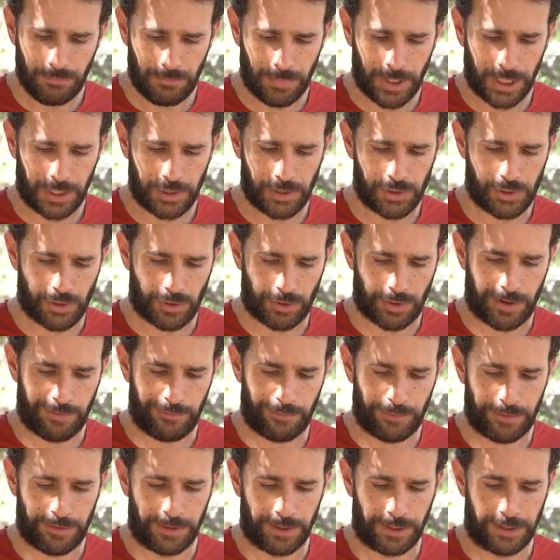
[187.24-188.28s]
making sure
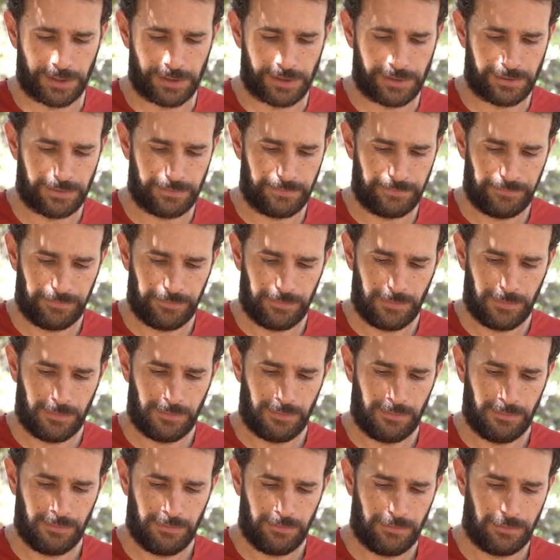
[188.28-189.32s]
everything is
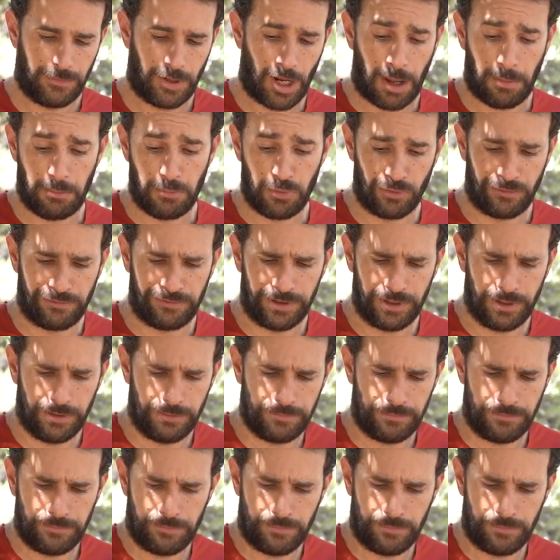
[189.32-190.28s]
not moving,